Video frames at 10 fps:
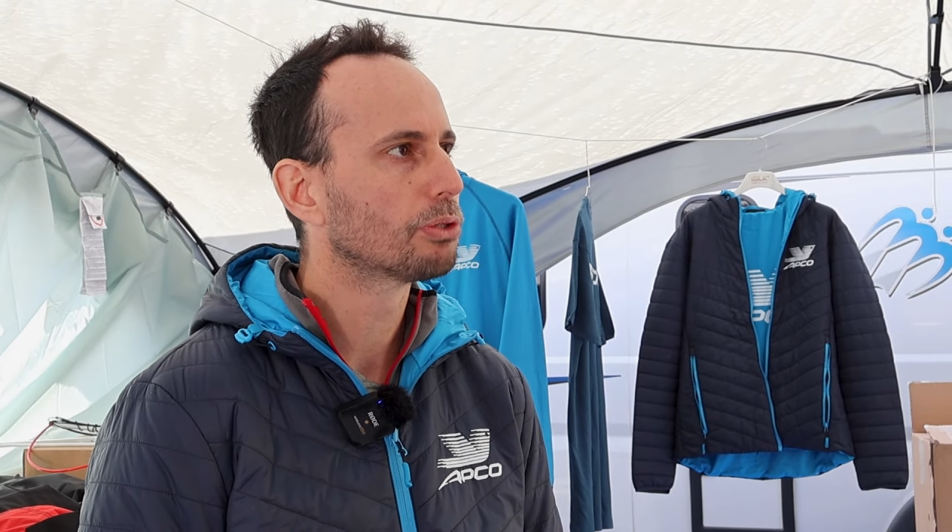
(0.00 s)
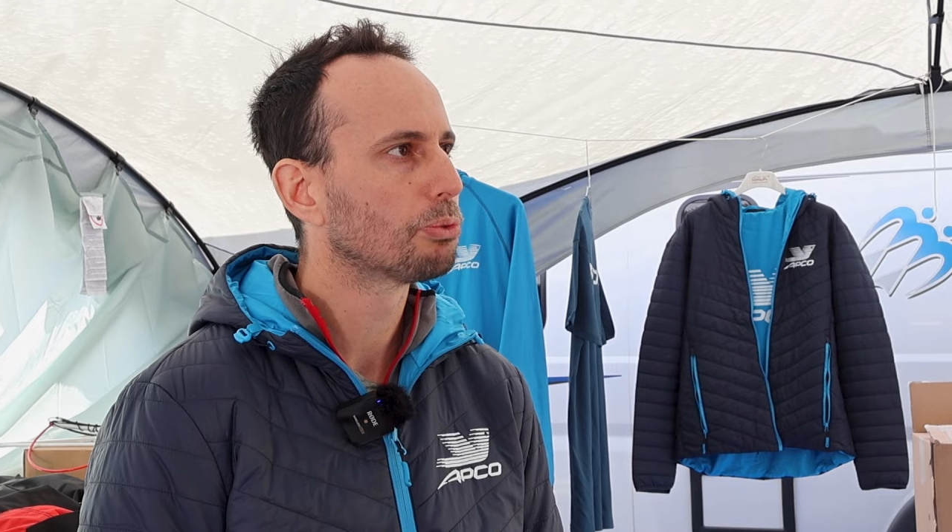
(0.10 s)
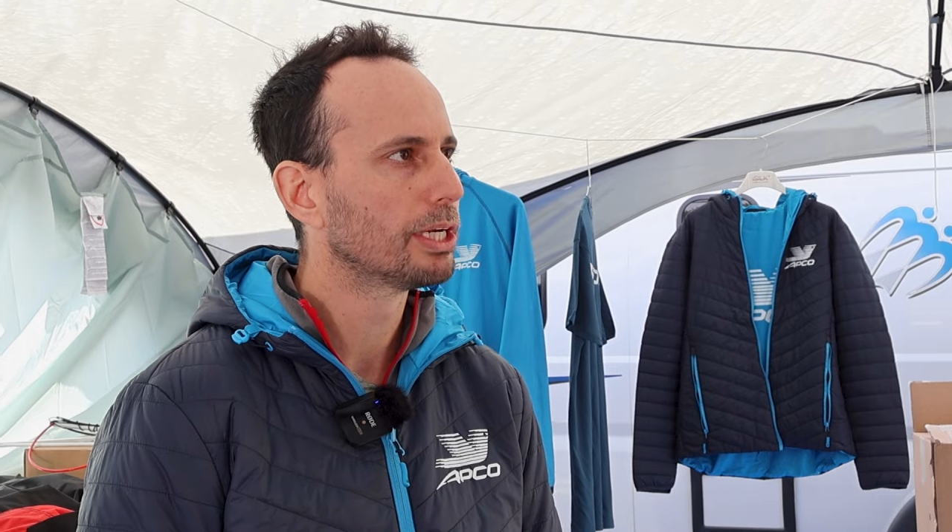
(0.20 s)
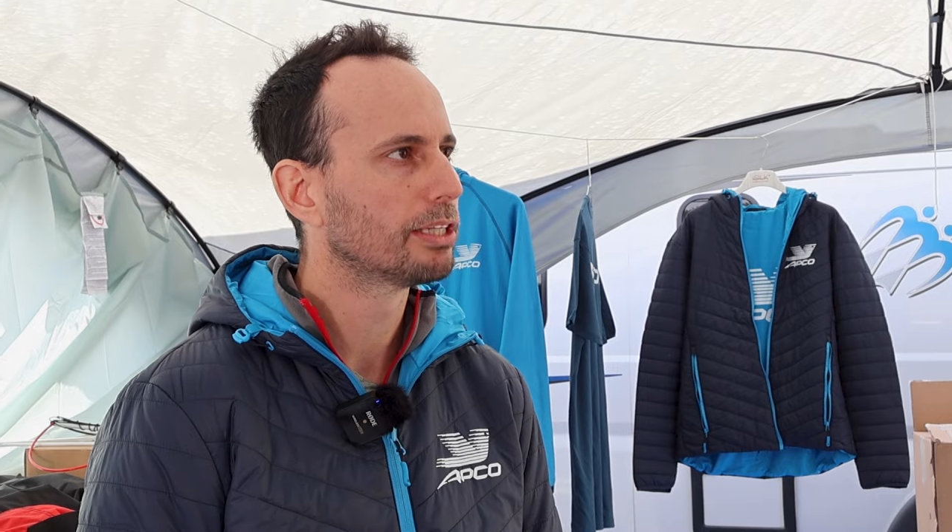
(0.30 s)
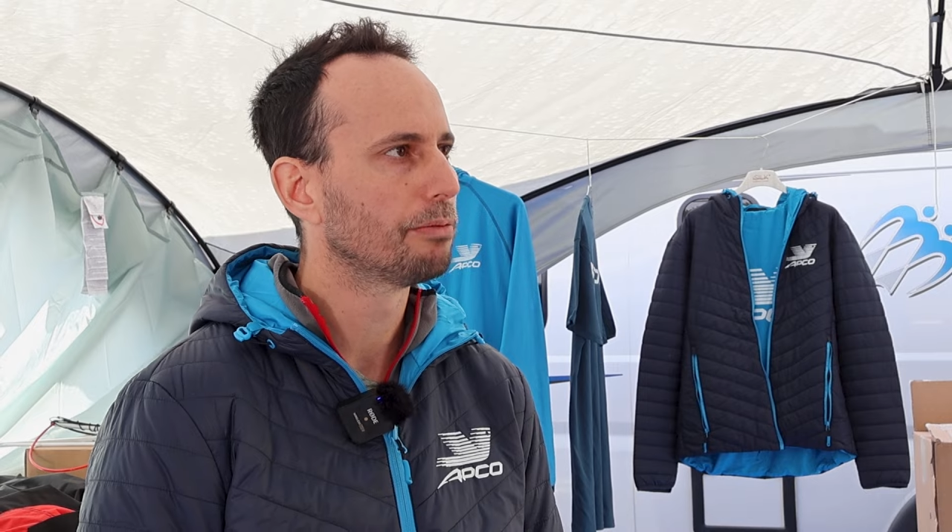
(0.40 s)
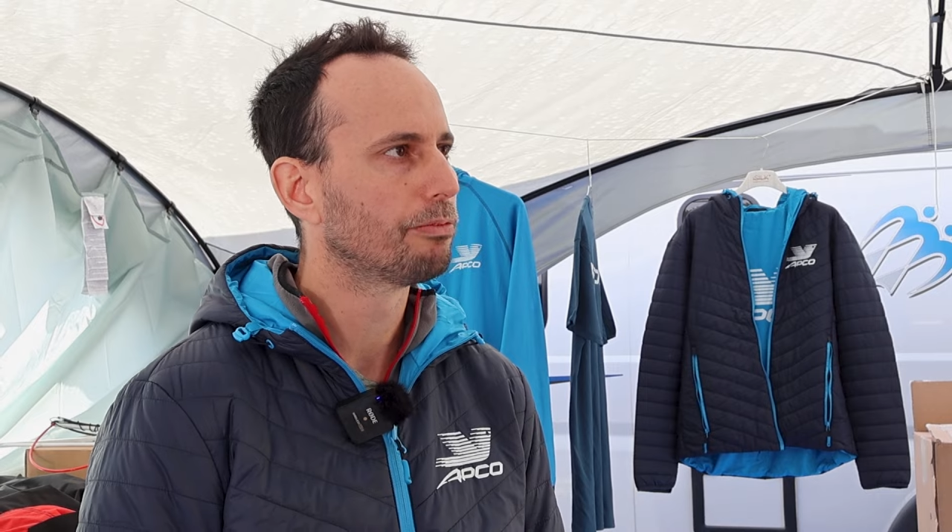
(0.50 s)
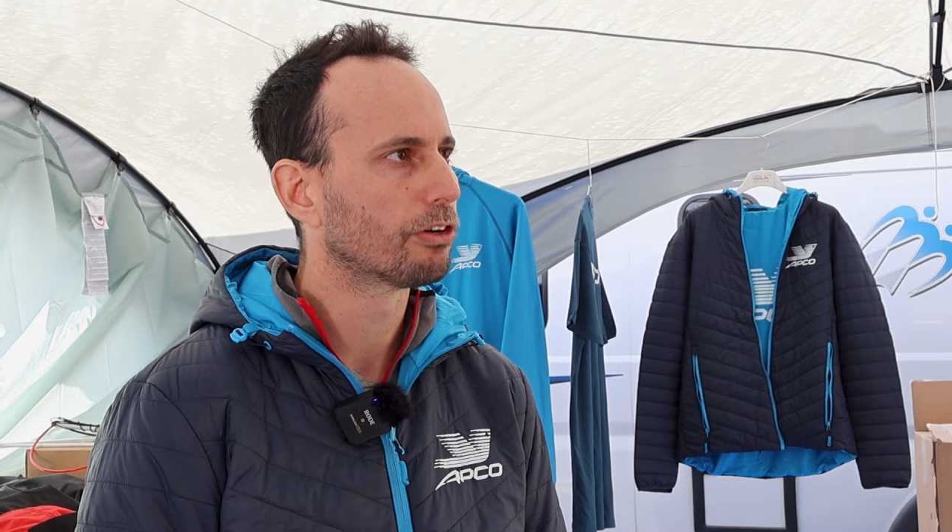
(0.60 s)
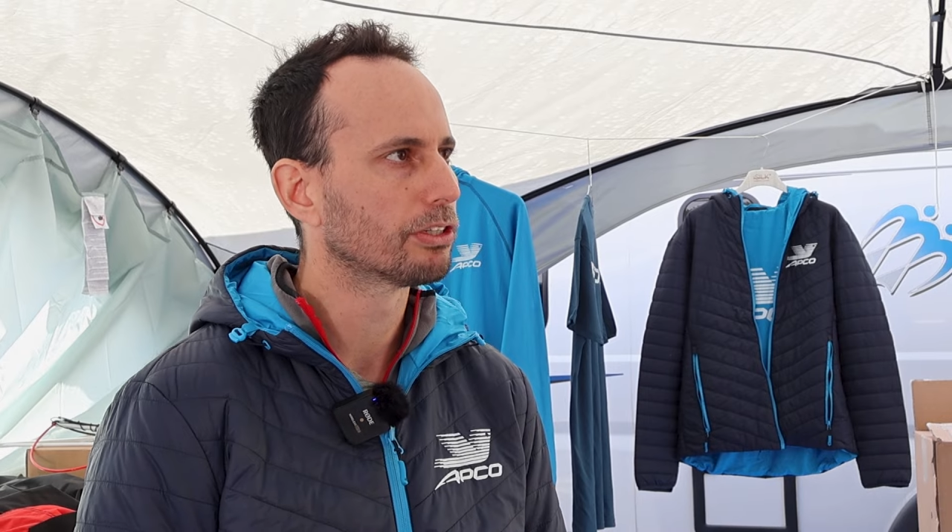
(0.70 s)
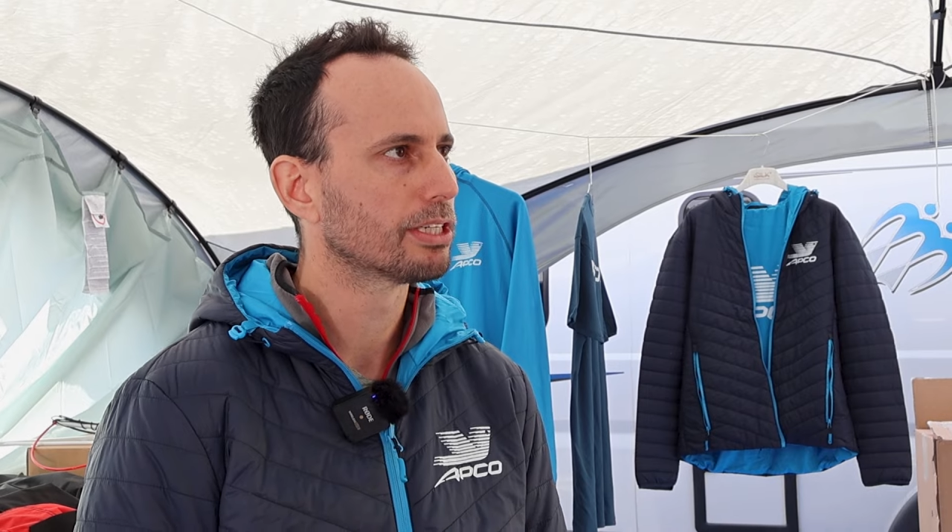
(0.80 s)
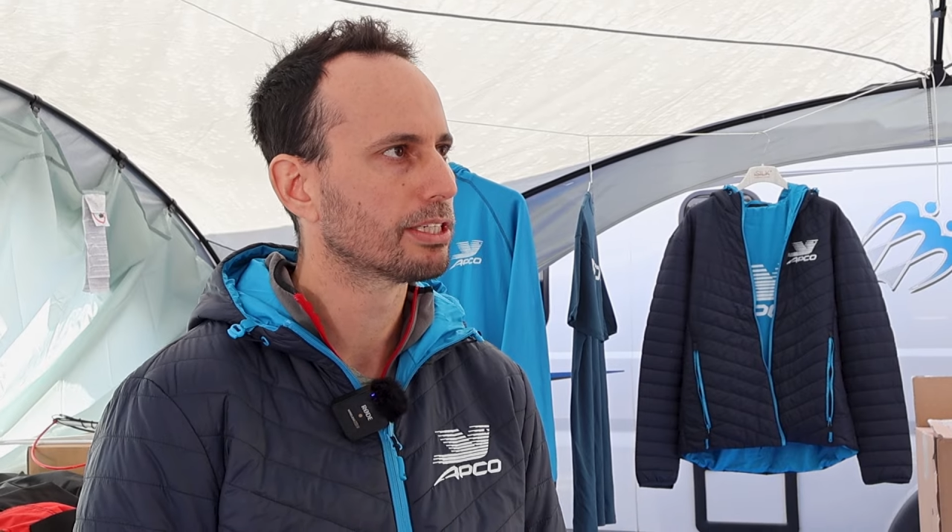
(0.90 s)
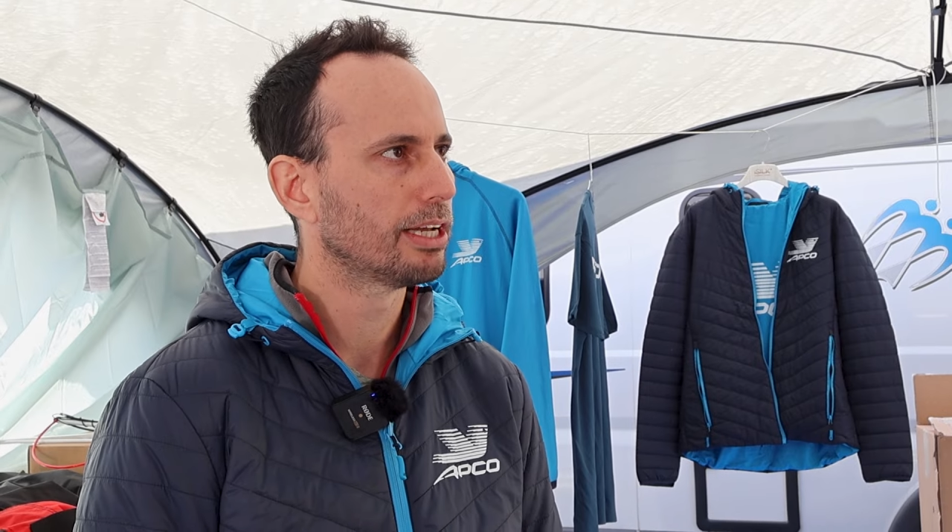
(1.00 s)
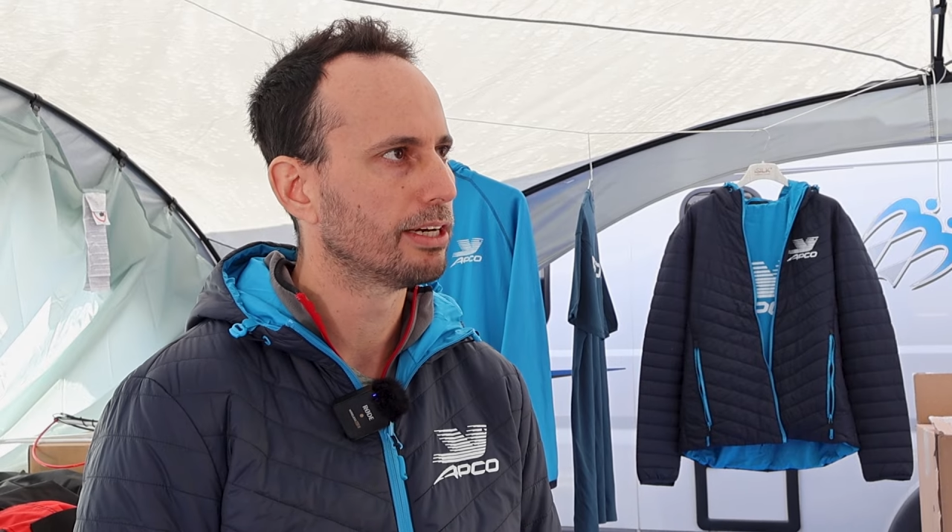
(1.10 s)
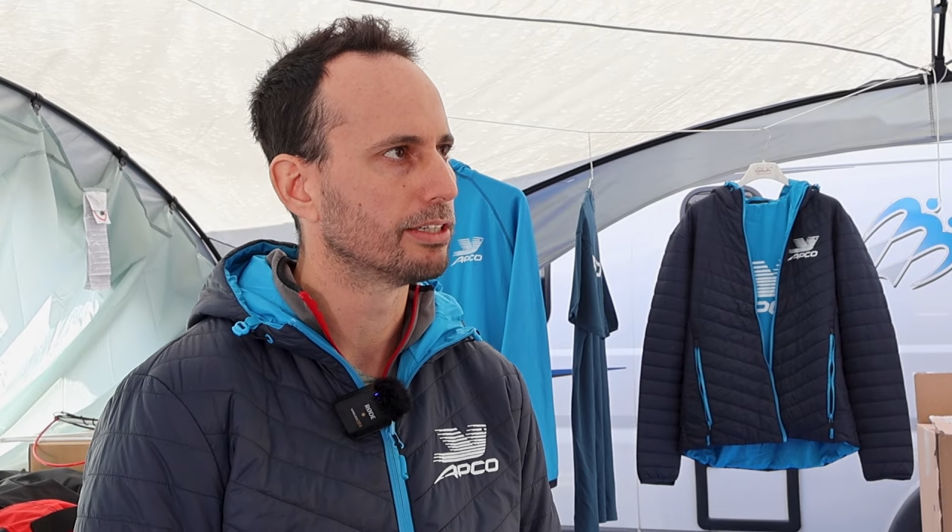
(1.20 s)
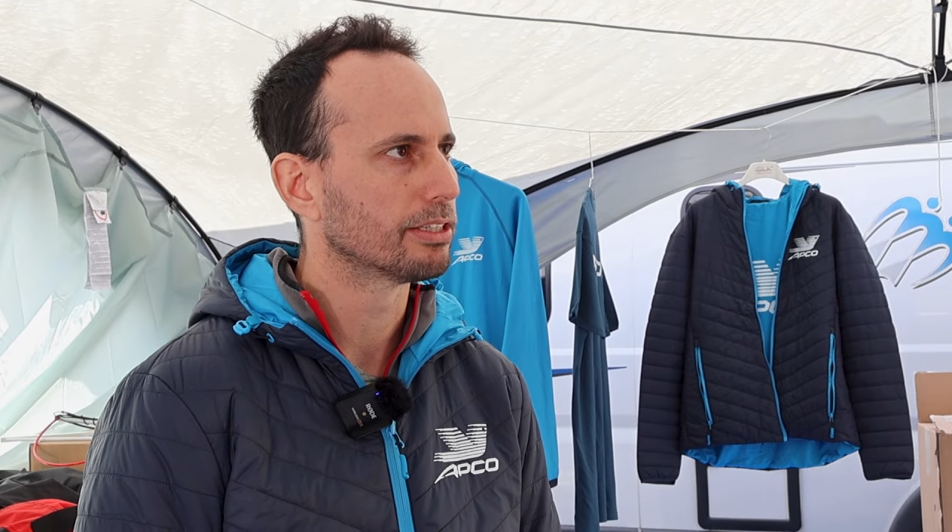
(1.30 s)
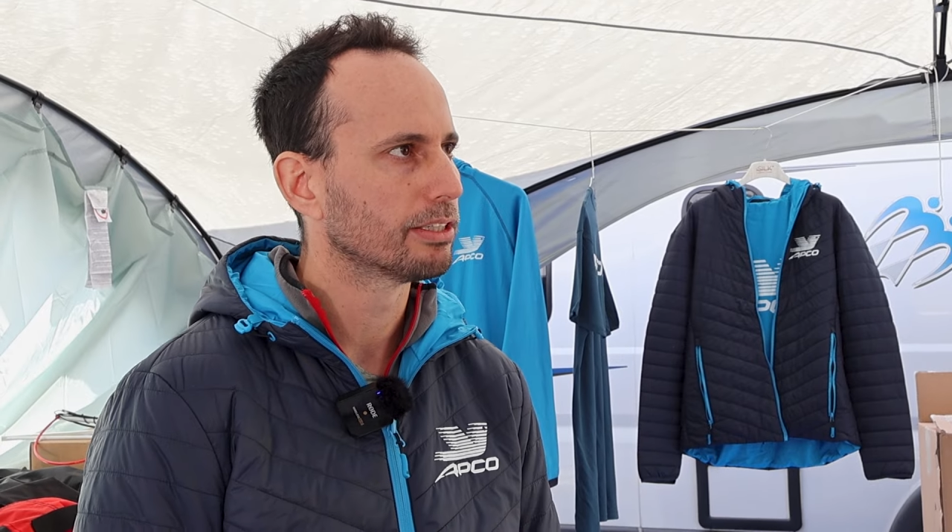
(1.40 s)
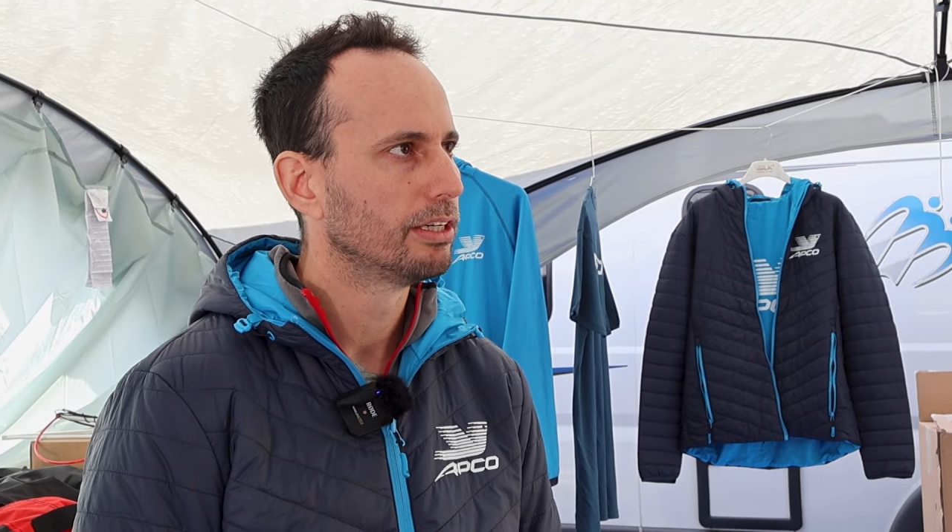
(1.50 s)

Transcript: wingtip vortex killers.